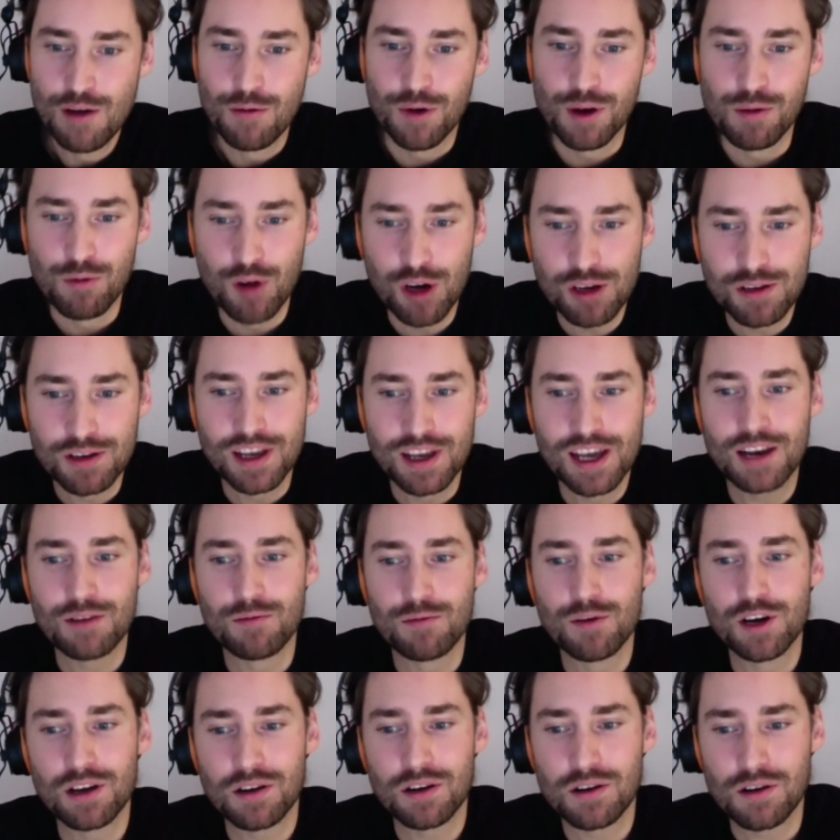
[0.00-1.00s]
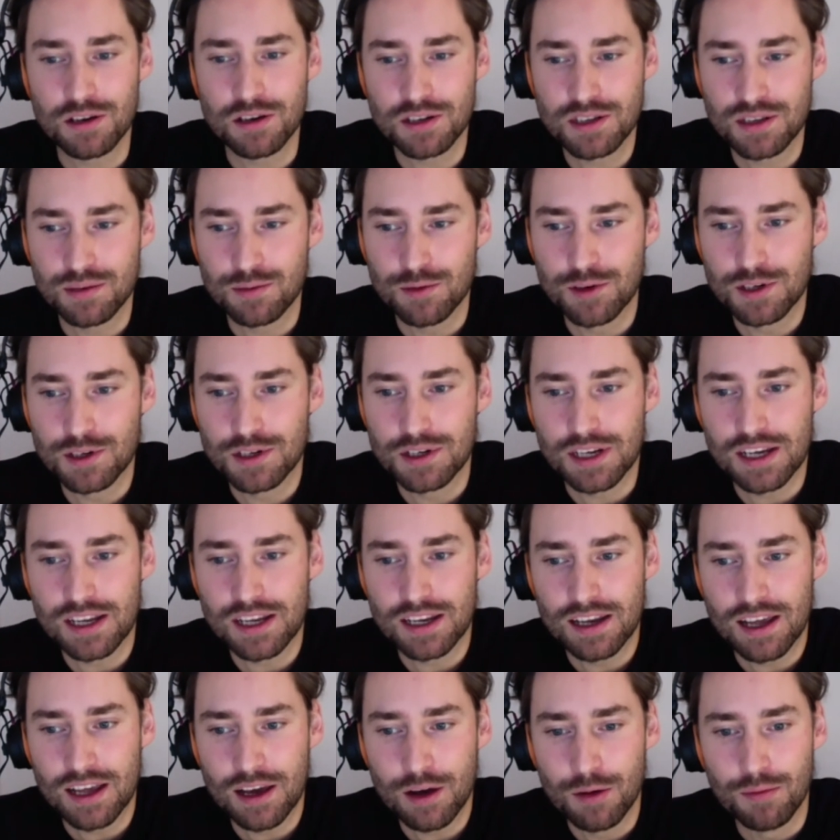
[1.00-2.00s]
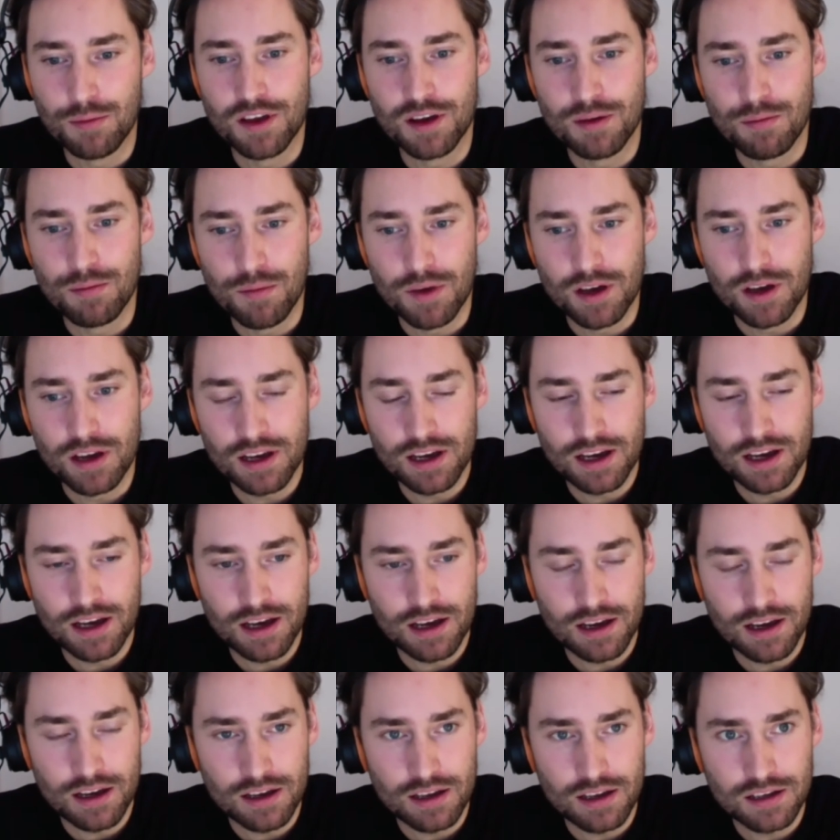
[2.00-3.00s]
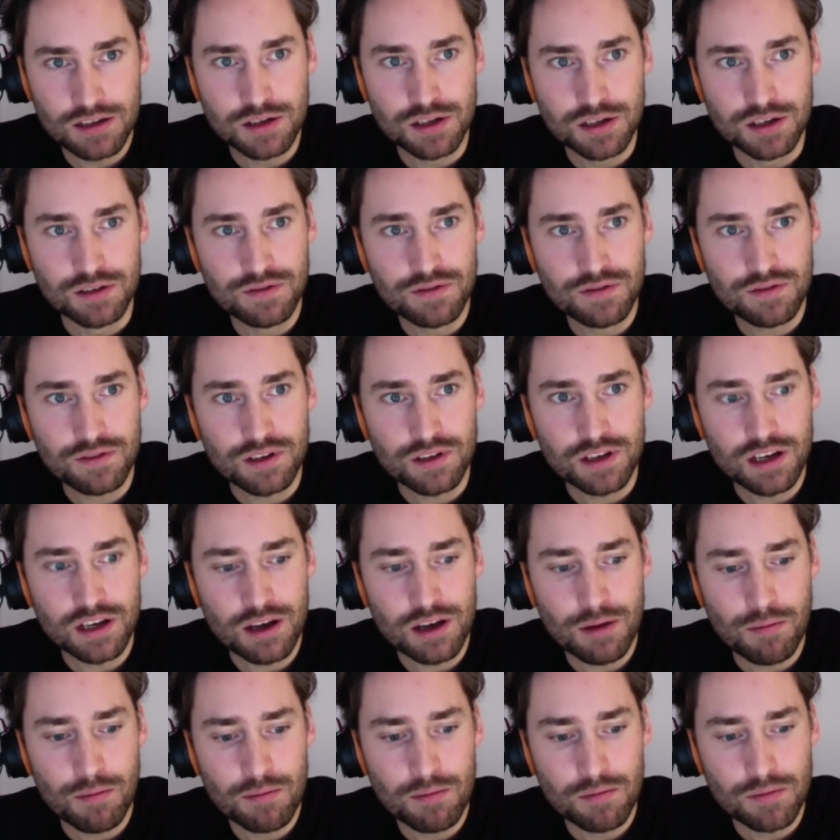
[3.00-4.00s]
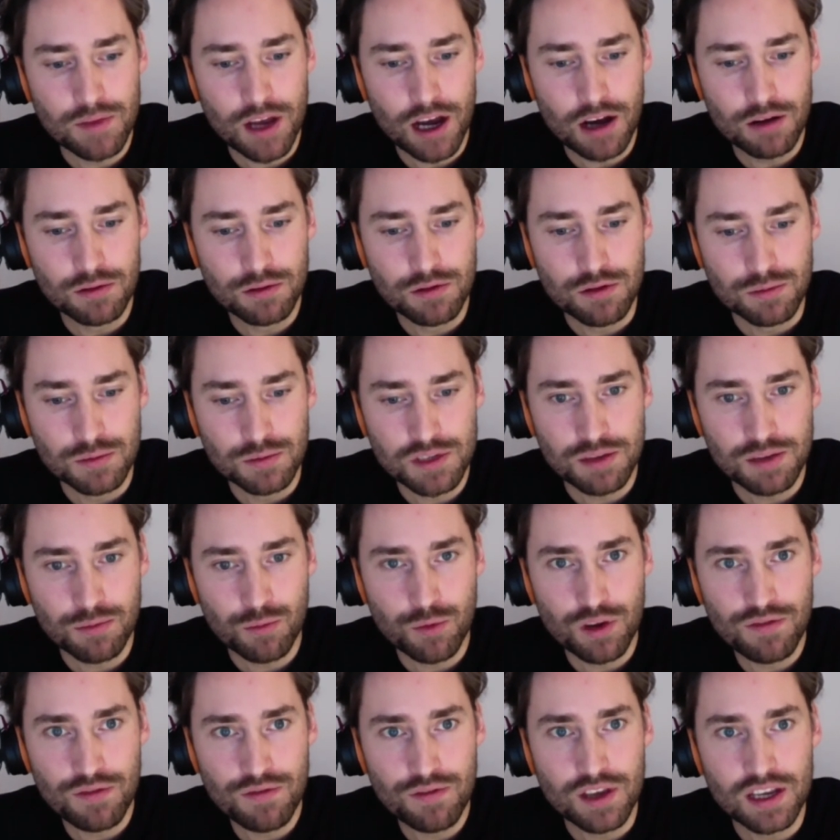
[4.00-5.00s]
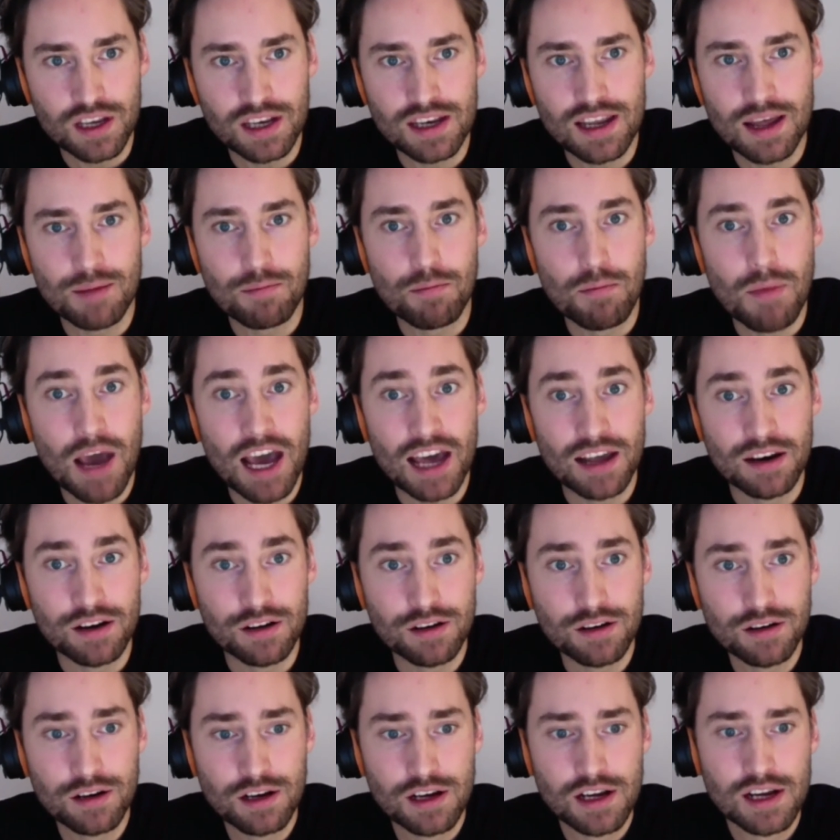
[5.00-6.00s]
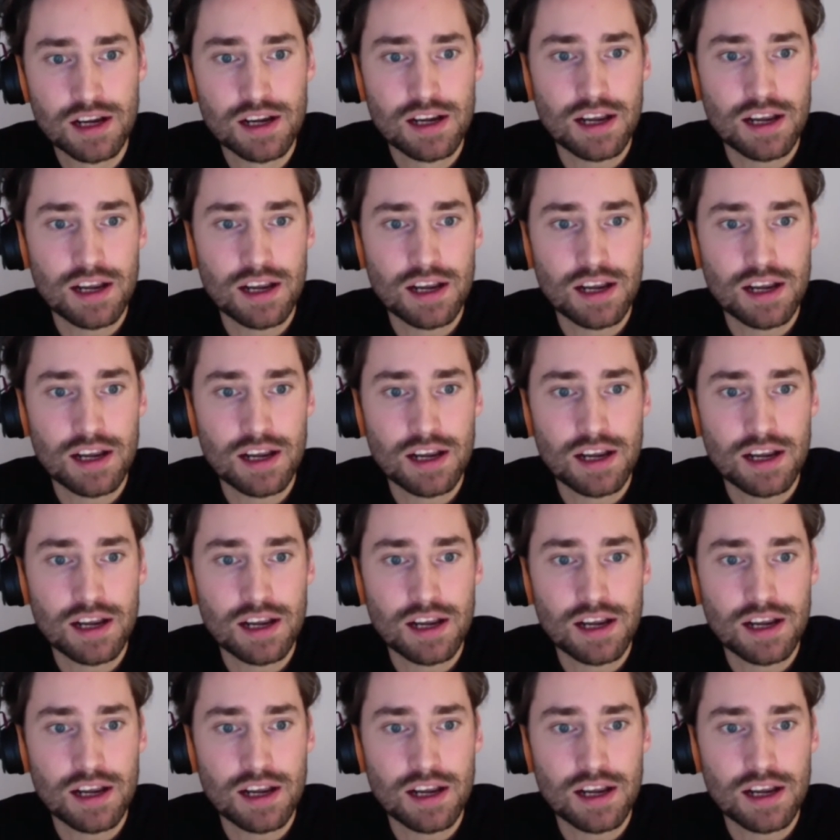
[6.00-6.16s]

We work together with our customers and help them achieve the outcomes that we think that matter.